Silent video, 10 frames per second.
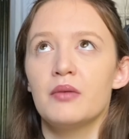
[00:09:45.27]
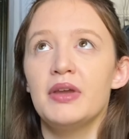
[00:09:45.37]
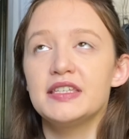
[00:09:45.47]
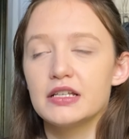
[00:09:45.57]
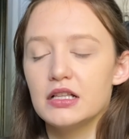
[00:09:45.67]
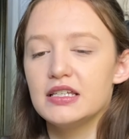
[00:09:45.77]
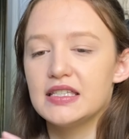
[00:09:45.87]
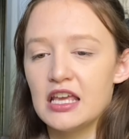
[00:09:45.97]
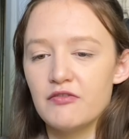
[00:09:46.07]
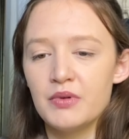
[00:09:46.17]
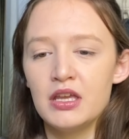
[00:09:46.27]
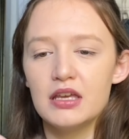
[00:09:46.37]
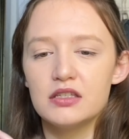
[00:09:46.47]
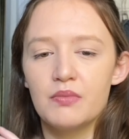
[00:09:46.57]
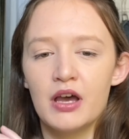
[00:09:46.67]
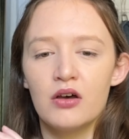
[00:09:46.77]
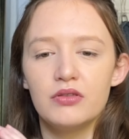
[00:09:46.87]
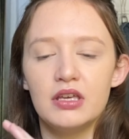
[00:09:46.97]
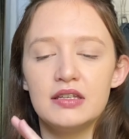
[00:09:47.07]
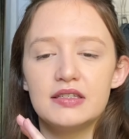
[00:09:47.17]
Basically, Save Me is about
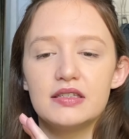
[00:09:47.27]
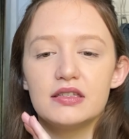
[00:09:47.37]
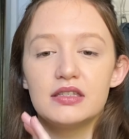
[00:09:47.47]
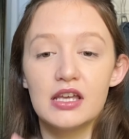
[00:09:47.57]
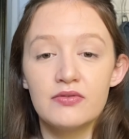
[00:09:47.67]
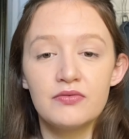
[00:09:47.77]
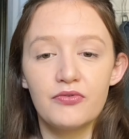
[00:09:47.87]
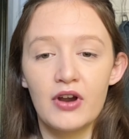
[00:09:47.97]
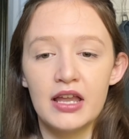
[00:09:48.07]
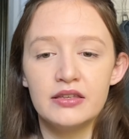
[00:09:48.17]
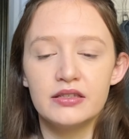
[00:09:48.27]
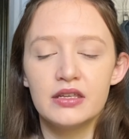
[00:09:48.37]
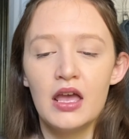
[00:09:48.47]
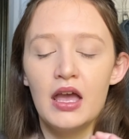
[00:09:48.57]
these 7 friends,